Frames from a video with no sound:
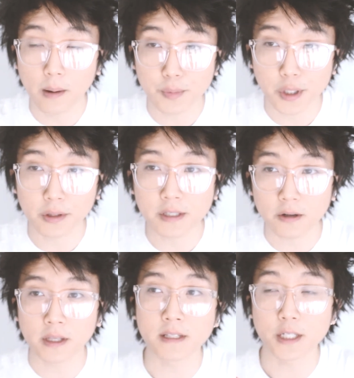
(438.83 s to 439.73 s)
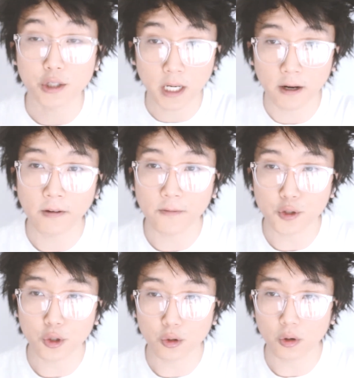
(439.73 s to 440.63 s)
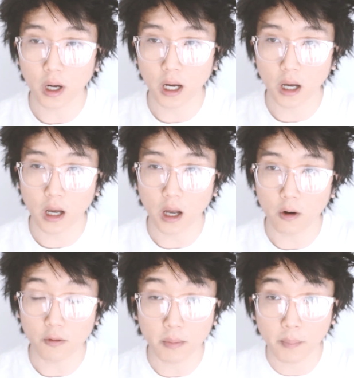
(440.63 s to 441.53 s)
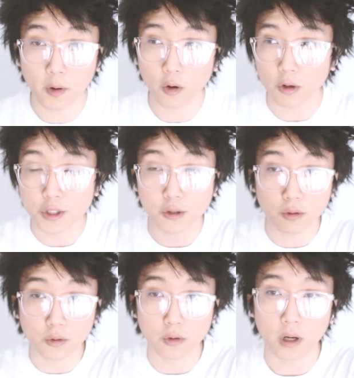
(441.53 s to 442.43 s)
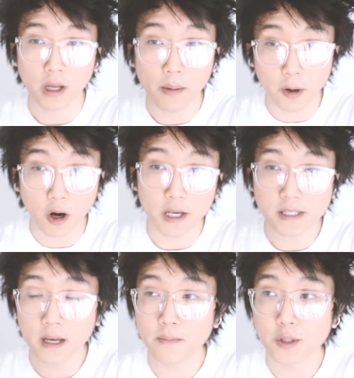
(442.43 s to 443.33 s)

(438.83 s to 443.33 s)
So these are things that you kind of have to remember once you come across them.